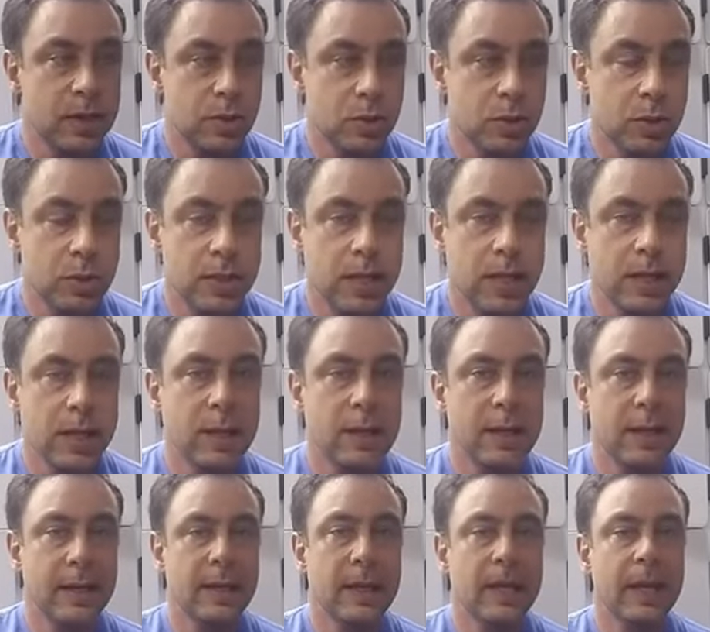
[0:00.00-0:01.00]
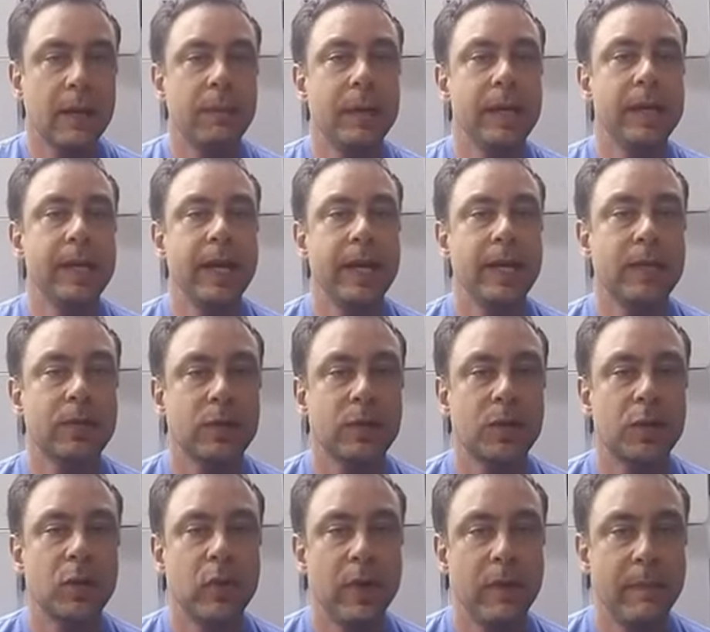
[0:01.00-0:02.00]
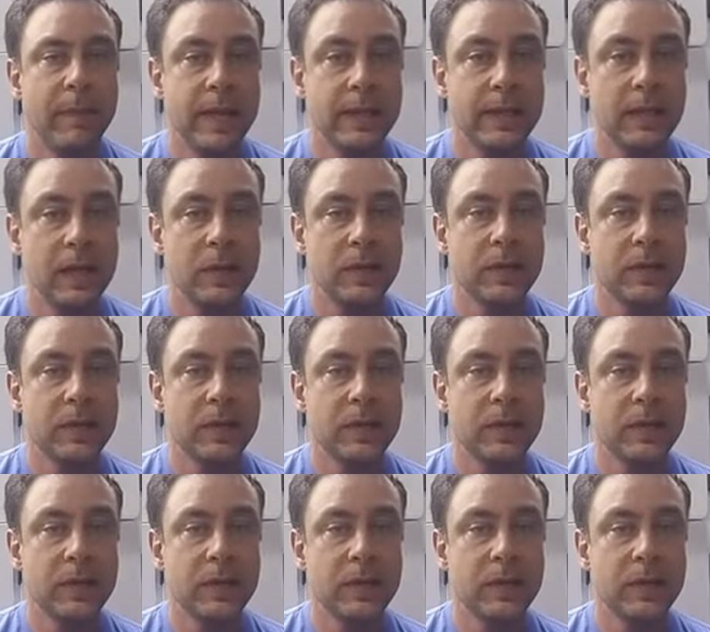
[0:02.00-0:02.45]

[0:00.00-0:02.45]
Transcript: you should take like a couple of days or so where basically